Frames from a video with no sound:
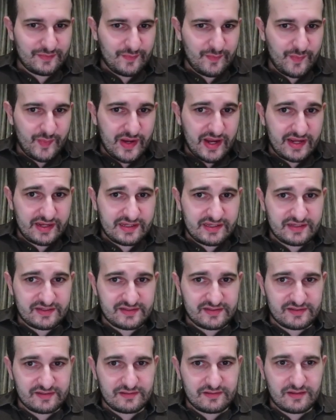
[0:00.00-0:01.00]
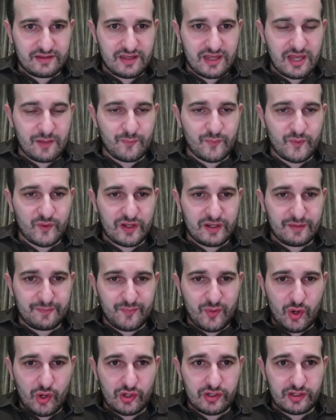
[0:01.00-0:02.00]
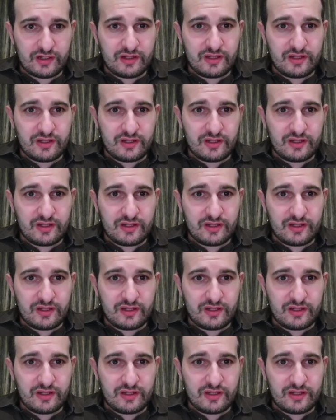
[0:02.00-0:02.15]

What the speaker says: black is up a pawn,